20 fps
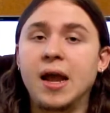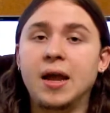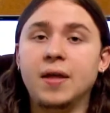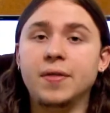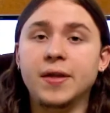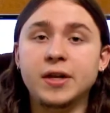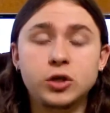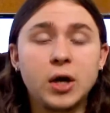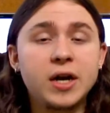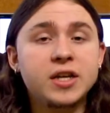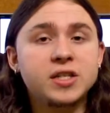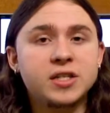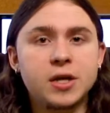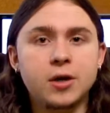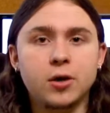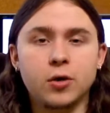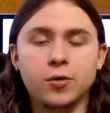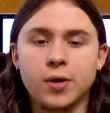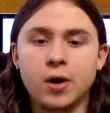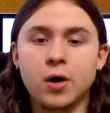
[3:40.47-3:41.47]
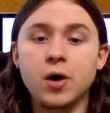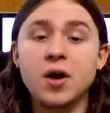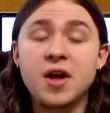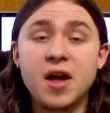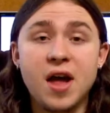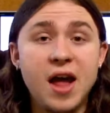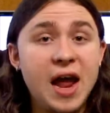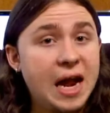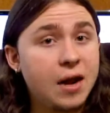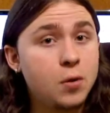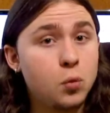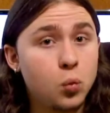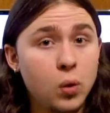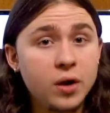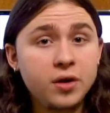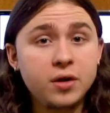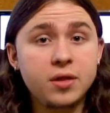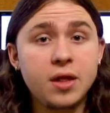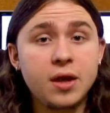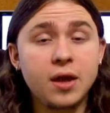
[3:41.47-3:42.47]
And they try to send her there.
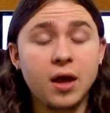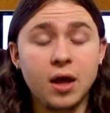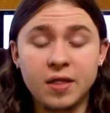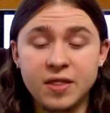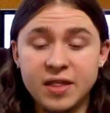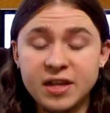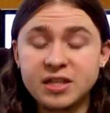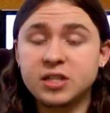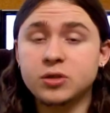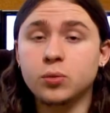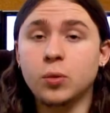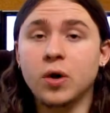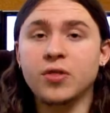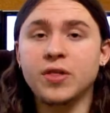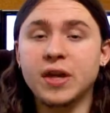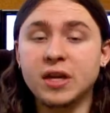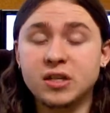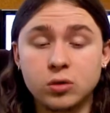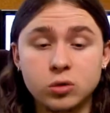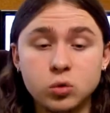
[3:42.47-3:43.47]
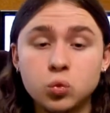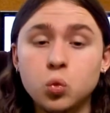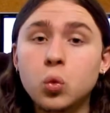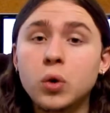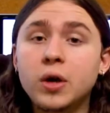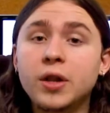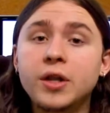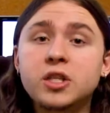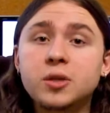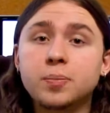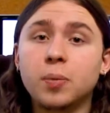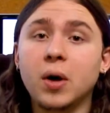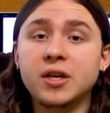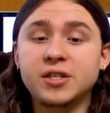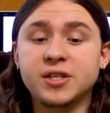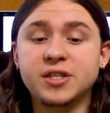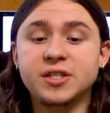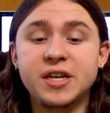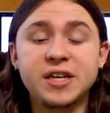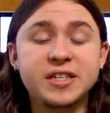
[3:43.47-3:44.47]
And one thing, this is one of the things I was really
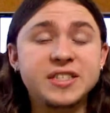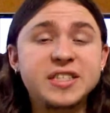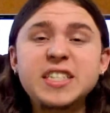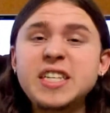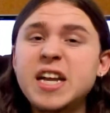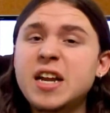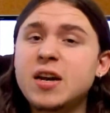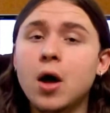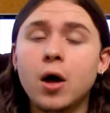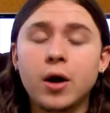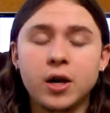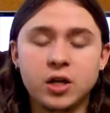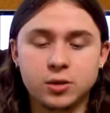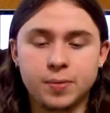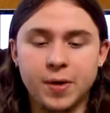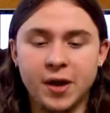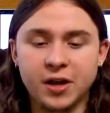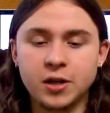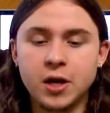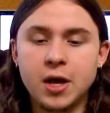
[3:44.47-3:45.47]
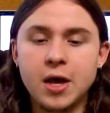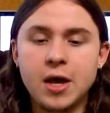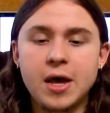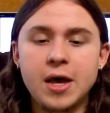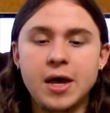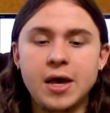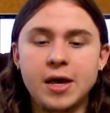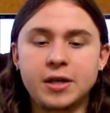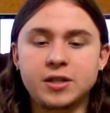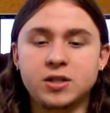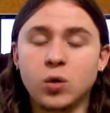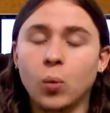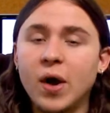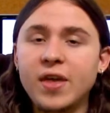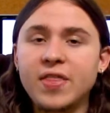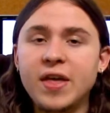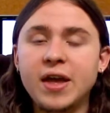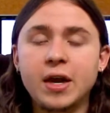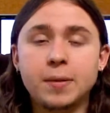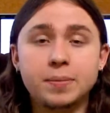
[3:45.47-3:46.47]
surprised to see and did not expect, is the
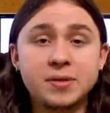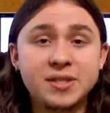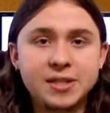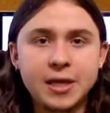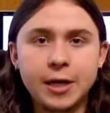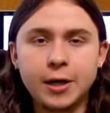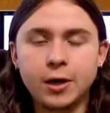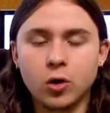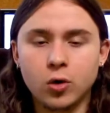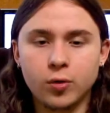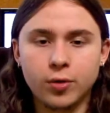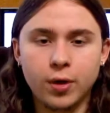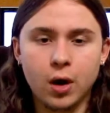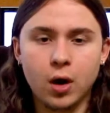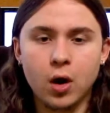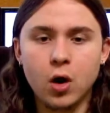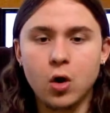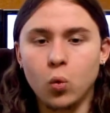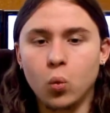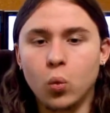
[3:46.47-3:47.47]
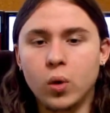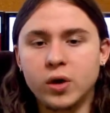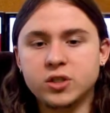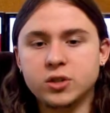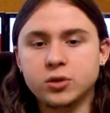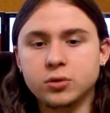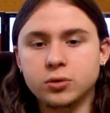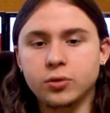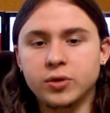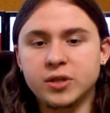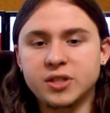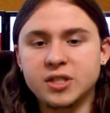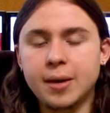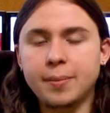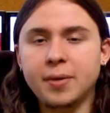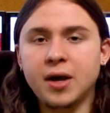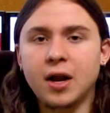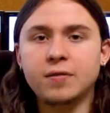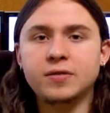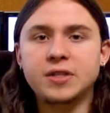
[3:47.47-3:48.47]
way they end up sending her there was through the
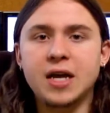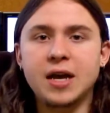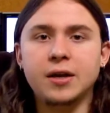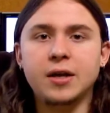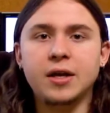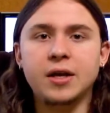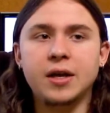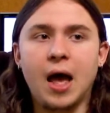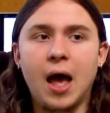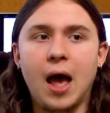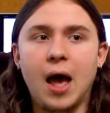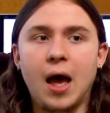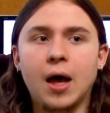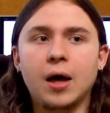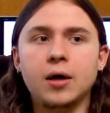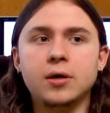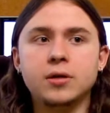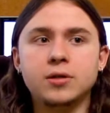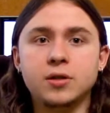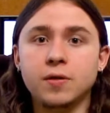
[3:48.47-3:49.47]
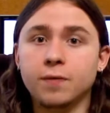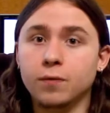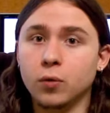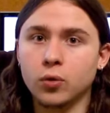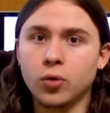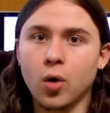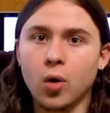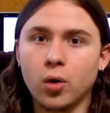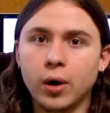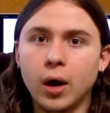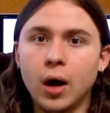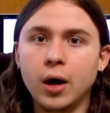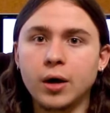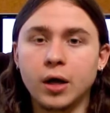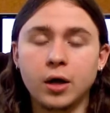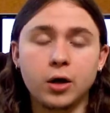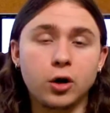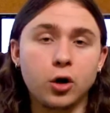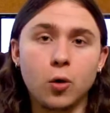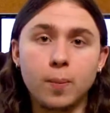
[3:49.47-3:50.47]
same kind of technique as the fourth
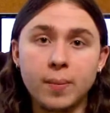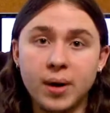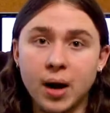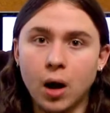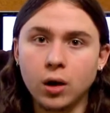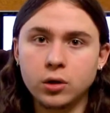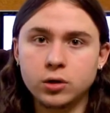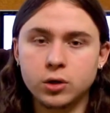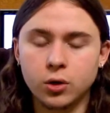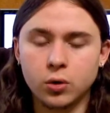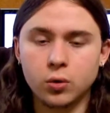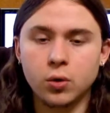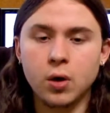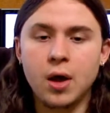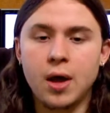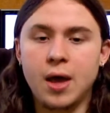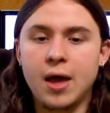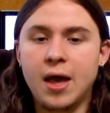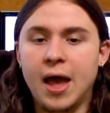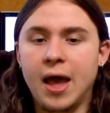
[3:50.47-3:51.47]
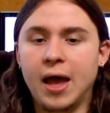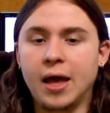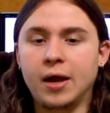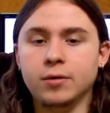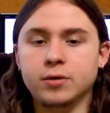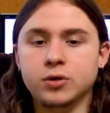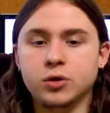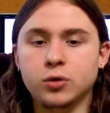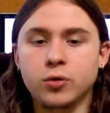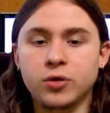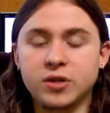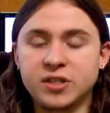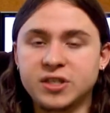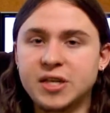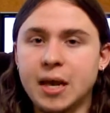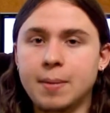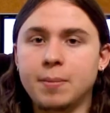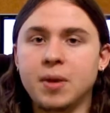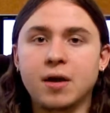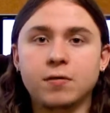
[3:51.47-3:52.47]
Hokage, you know, Minato and it was through the
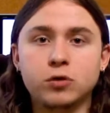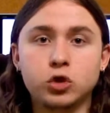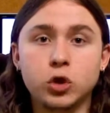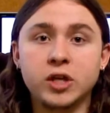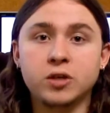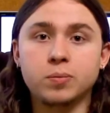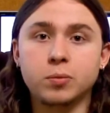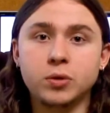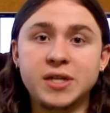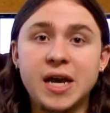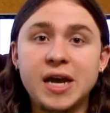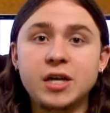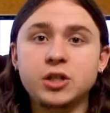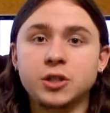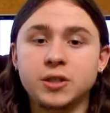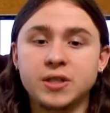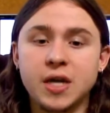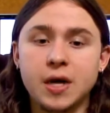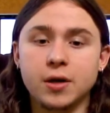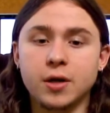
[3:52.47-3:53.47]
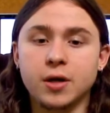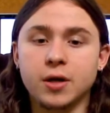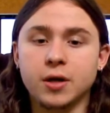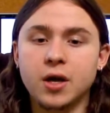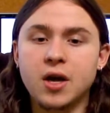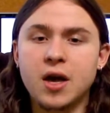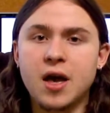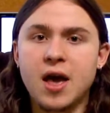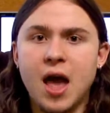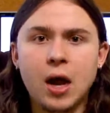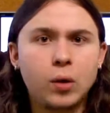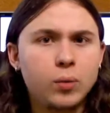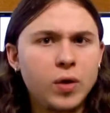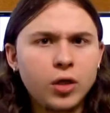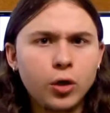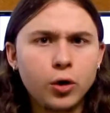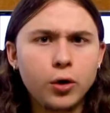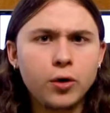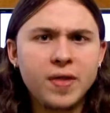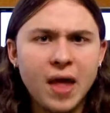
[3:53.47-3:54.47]
same kind of transportation technique.
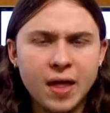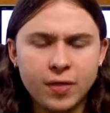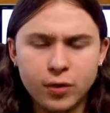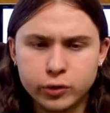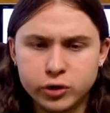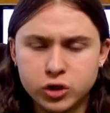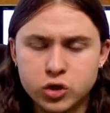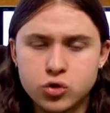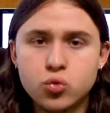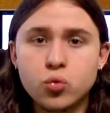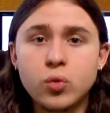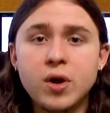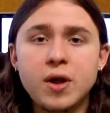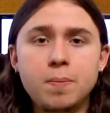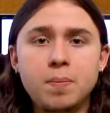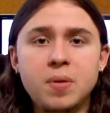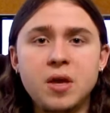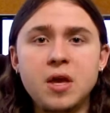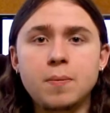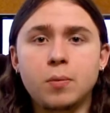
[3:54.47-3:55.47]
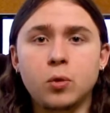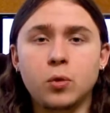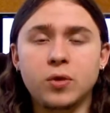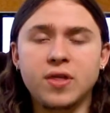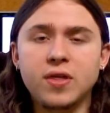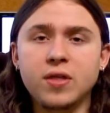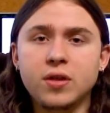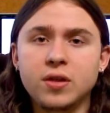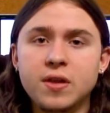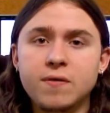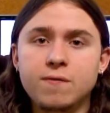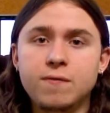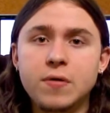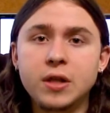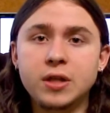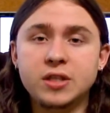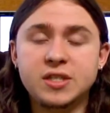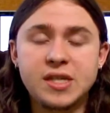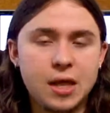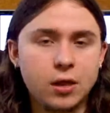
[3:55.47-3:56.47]
And we learned that there's three people within the Leaf
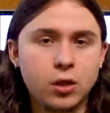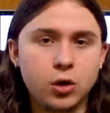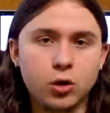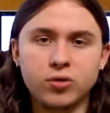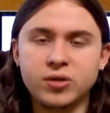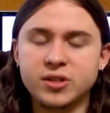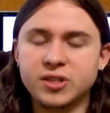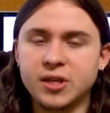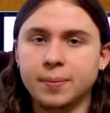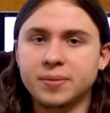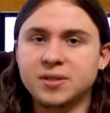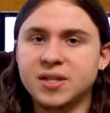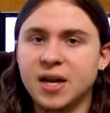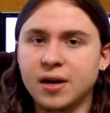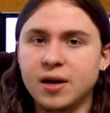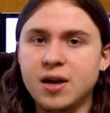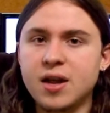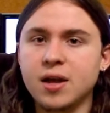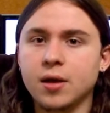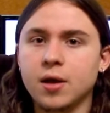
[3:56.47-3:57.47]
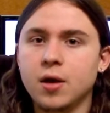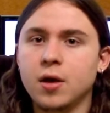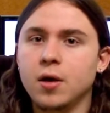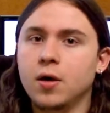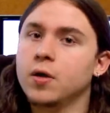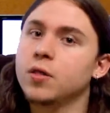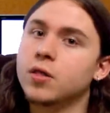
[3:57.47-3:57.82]
Village that learn the same technique.